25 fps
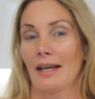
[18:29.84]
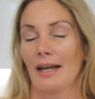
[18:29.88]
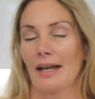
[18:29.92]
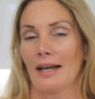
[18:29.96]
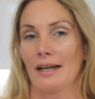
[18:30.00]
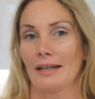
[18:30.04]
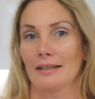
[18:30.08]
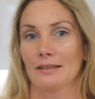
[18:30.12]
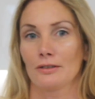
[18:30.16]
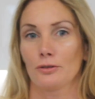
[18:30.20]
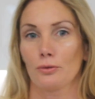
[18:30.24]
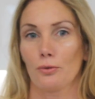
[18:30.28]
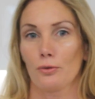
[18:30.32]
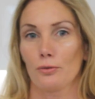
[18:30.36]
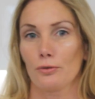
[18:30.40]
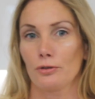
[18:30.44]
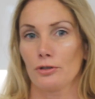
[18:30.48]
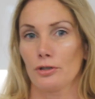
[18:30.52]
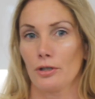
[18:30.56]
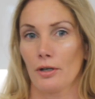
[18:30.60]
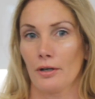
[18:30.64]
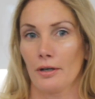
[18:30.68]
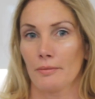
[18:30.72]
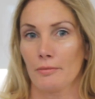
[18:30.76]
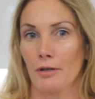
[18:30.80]
And
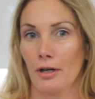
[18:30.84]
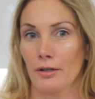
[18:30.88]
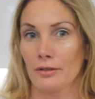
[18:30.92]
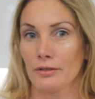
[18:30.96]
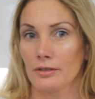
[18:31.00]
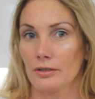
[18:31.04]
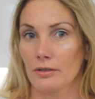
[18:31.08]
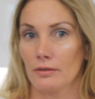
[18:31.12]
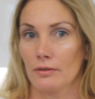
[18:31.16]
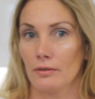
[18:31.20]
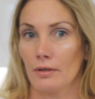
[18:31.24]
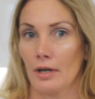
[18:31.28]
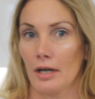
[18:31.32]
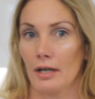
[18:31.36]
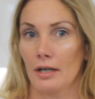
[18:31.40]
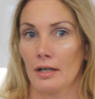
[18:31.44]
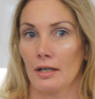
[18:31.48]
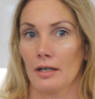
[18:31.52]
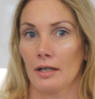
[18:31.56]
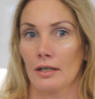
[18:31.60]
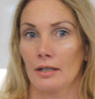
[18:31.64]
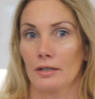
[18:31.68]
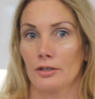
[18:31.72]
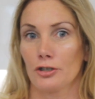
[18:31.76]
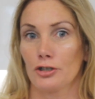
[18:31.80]
also I'm going
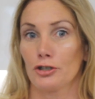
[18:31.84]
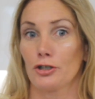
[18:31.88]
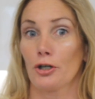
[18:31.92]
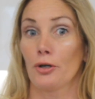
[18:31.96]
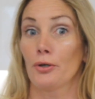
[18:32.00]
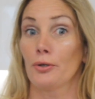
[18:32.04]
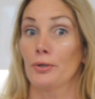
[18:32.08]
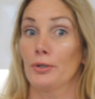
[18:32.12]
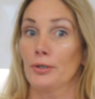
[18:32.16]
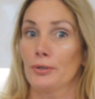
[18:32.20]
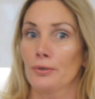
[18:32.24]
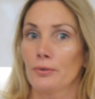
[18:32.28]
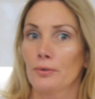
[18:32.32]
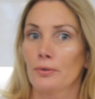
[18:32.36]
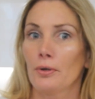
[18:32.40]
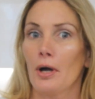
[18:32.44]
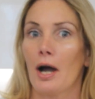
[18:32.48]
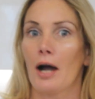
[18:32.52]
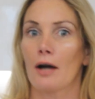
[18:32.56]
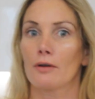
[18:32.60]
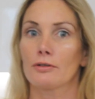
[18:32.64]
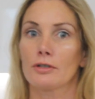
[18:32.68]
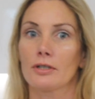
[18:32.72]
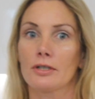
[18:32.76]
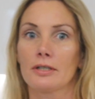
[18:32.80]
to show you
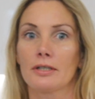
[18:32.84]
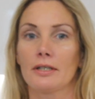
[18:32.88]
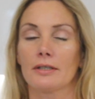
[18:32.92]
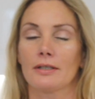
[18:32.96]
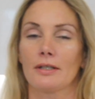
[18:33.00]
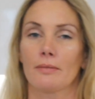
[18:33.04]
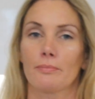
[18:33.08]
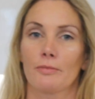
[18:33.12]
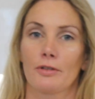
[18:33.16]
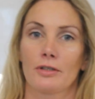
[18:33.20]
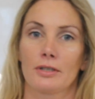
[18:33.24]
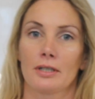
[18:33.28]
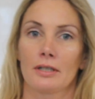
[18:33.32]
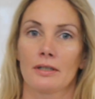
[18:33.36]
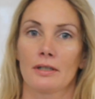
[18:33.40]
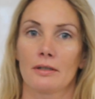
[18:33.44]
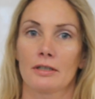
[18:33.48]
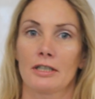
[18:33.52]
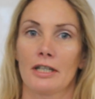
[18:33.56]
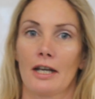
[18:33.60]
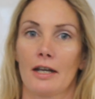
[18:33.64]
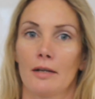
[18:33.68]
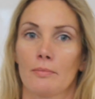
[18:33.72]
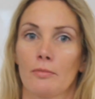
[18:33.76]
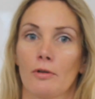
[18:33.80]
how to set up the dinner
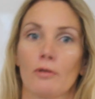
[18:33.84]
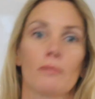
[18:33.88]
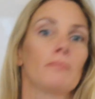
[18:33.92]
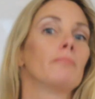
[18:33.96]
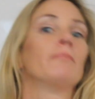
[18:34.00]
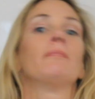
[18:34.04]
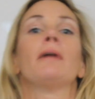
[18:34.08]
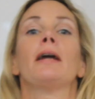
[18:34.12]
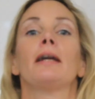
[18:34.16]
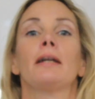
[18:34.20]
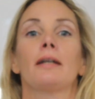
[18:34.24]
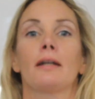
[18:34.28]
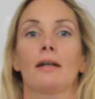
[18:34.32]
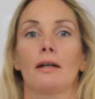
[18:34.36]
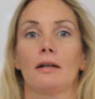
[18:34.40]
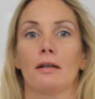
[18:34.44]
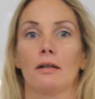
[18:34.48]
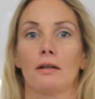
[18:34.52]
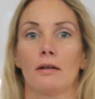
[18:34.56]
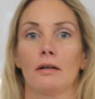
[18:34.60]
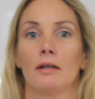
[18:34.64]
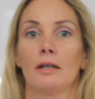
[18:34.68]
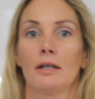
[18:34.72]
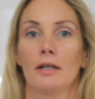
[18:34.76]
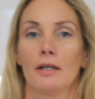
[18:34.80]
table, make
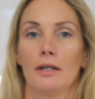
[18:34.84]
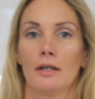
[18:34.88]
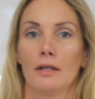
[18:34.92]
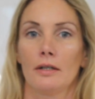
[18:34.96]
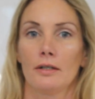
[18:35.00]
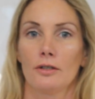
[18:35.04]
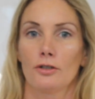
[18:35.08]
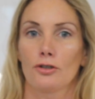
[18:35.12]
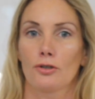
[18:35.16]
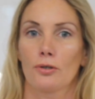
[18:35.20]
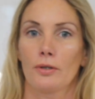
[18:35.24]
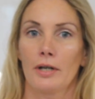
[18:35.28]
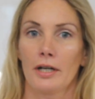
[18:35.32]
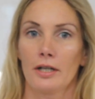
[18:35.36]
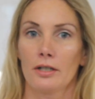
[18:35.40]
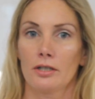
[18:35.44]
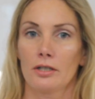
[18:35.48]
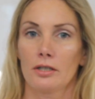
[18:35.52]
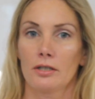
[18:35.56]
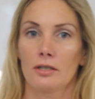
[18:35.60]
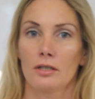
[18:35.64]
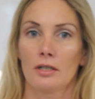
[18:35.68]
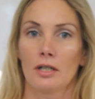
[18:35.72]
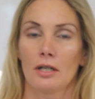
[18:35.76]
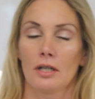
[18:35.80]
our
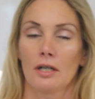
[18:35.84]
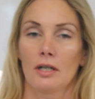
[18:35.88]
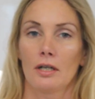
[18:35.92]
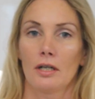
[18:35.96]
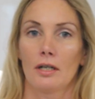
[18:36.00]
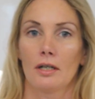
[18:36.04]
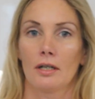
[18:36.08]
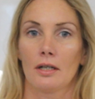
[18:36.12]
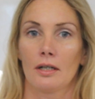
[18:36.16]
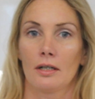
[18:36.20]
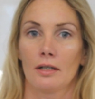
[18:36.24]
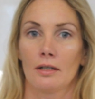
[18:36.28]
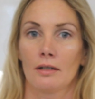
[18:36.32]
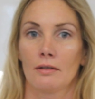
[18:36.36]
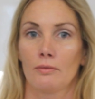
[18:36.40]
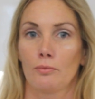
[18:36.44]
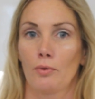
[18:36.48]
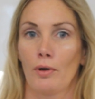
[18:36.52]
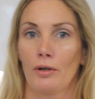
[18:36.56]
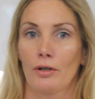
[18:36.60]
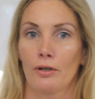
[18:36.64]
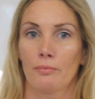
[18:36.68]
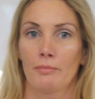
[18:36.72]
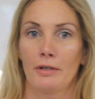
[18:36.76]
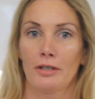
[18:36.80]
drinks,
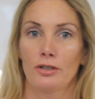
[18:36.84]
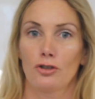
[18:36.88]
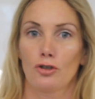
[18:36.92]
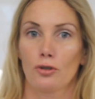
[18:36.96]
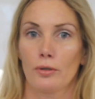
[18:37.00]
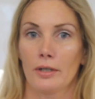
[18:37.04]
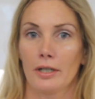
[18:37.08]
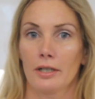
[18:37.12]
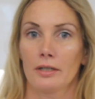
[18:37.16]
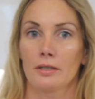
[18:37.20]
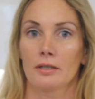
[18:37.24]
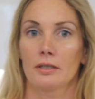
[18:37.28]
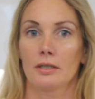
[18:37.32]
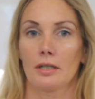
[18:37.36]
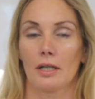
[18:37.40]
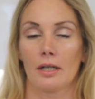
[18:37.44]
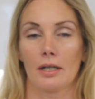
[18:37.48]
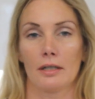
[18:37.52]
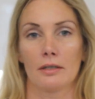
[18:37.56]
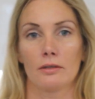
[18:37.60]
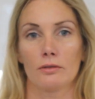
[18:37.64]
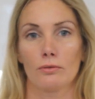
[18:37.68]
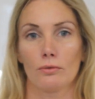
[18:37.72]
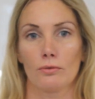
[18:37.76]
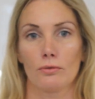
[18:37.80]
welcoming drinks,
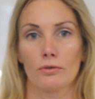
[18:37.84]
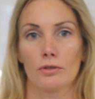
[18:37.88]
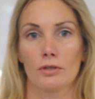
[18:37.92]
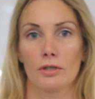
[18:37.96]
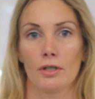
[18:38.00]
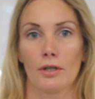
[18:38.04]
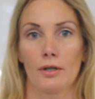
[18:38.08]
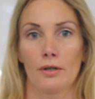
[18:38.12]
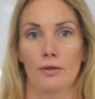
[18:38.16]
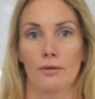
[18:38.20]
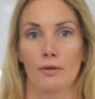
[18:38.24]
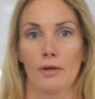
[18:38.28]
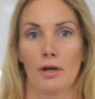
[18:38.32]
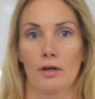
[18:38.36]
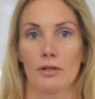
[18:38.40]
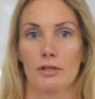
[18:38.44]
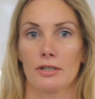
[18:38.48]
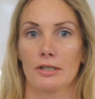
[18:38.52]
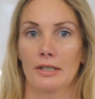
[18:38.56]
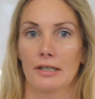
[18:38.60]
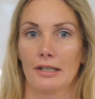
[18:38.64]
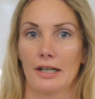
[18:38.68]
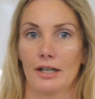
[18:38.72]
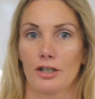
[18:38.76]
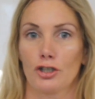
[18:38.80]
and also our
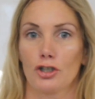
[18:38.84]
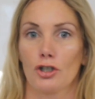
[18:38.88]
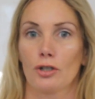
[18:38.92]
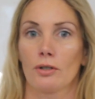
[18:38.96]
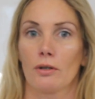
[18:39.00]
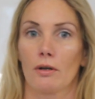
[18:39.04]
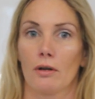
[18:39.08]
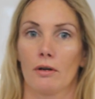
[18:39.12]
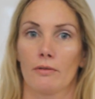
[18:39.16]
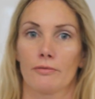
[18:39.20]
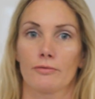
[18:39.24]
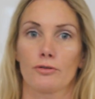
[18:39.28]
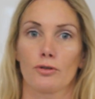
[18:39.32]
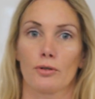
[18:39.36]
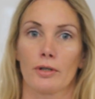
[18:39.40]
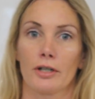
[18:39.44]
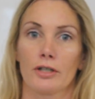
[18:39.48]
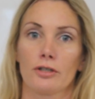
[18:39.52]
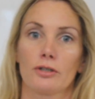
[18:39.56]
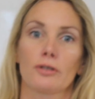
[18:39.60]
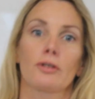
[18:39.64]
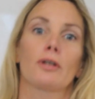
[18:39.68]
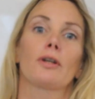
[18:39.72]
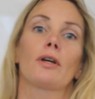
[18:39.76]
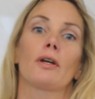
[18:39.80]
selection of
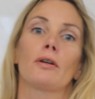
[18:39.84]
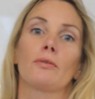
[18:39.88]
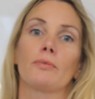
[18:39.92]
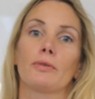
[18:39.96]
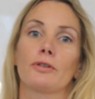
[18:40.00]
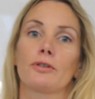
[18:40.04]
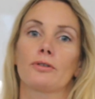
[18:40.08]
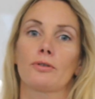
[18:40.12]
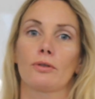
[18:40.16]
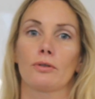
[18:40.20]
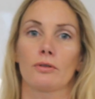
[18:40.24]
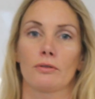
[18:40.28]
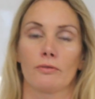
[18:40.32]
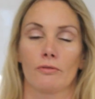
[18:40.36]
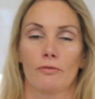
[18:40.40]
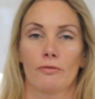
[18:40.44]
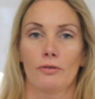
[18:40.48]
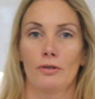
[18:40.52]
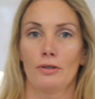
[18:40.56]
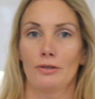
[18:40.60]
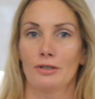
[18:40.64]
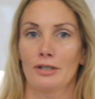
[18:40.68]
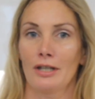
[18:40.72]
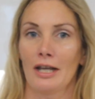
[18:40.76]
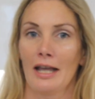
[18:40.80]
drinks to go with certain
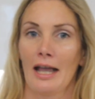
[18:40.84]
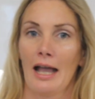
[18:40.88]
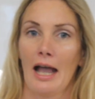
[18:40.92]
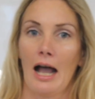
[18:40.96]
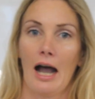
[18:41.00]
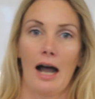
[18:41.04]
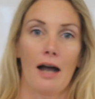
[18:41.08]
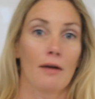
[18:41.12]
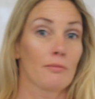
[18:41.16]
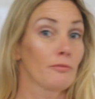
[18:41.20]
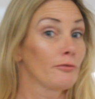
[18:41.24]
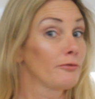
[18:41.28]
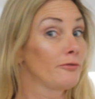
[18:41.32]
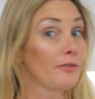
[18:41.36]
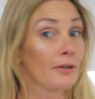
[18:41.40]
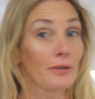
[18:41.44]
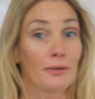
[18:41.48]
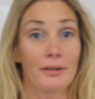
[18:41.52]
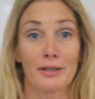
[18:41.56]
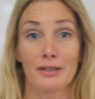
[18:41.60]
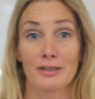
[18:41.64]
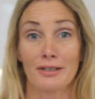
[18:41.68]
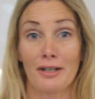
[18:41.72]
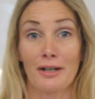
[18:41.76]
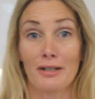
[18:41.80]
foods. I'm
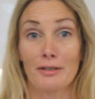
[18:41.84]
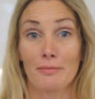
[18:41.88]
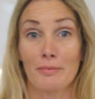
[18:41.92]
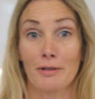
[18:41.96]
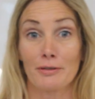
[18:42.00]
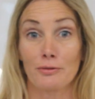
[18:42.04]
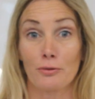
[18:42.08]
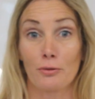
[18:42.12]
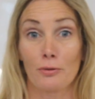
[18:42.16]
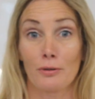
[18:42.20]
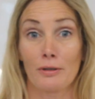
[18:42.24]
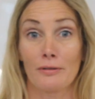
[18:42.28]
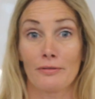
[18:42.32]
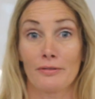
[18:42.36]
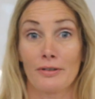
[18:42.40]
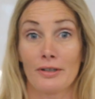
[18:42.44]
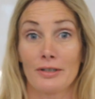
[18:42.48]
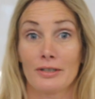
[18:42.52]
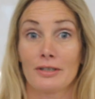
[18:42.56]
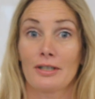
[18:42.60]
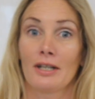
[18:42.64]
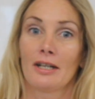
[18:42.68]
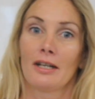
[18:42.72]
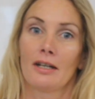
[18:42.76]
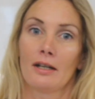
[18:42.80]
very excited about all of
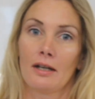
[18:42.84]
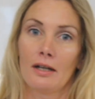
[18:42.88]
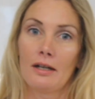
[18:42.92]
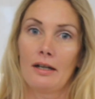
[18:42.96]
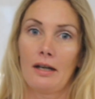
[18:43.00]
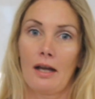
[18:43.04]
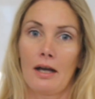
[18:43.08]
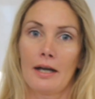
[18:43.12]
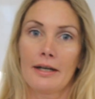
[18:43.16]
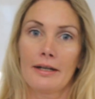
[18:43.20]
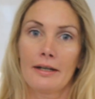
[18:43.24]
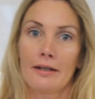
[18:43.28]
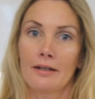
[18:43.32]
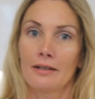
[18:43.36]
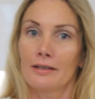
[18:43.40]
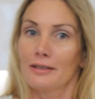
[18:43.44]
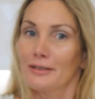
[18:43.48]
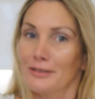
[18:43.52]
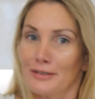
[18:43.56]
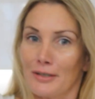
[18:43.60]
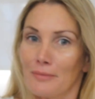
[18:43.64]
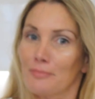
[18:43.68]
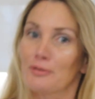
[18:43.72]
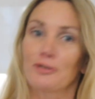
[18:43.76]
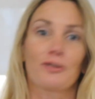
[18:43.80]
this. Like,
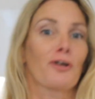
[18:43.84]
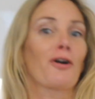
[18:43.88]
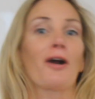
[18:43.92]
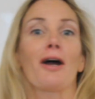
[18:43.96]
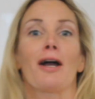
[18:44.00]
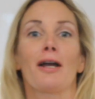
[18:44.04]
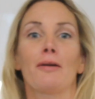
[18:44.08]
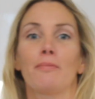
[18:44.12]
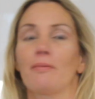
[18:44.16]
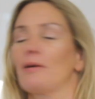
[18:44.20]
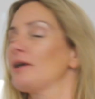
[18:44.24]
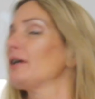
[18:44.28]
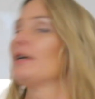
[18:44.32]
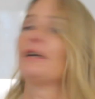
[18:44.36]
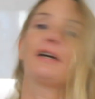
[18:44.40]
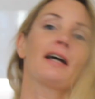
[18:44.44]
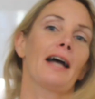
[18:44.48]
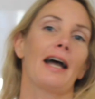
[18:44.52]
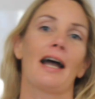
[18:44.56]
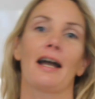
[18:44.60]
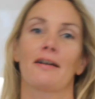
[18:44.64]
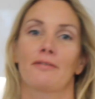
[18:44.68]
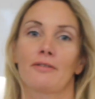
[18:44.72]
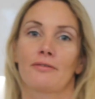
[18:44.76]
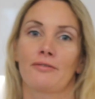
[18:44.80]
subscribe,
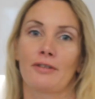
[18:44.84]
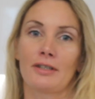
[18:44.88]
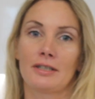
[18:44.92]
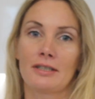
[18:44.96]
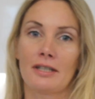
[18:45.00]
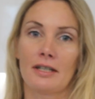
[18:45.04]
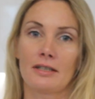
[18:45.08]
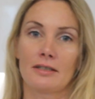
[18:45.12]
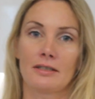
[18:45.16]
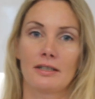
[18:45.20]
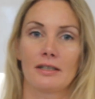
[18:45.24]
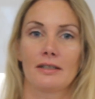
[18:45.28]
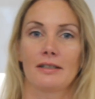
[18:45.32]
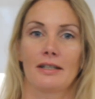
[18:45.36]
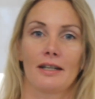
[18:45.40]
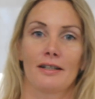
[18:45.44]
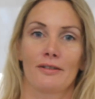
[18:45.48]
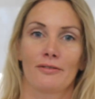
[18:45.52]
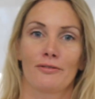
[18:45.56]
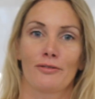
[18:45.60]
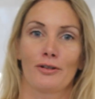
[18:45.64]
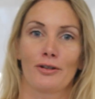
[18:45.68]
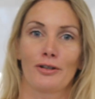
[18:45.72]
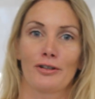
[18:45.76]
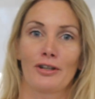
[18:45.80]
have a fantastic
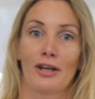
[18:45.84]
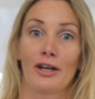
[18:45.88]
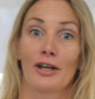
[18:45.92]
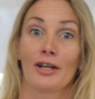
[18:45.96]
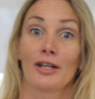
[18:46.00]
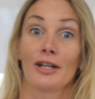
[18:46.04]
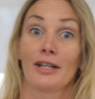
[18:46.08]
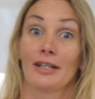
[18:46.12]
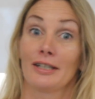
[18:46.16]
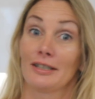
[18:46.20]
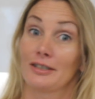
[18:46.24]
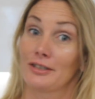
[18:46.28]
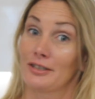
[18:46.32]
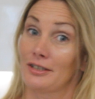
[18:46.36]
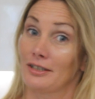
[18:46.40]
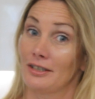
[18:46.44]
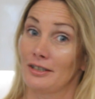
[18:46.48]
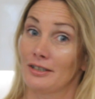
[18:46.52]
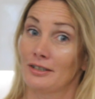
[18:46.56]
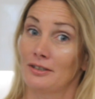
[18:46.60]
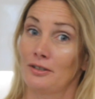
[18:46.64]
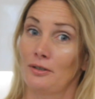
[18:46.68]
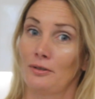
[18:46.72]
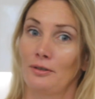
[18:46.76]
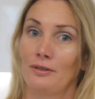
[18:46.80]
day further. See
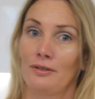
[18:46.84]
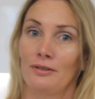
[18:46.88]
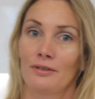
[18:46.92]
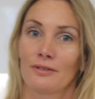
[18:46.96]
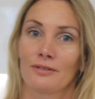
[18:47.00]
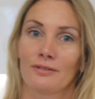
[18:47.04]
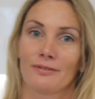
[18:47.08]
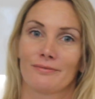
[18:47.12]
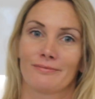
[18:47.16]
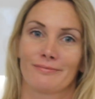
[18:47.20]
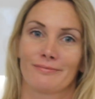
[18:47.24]
you soon.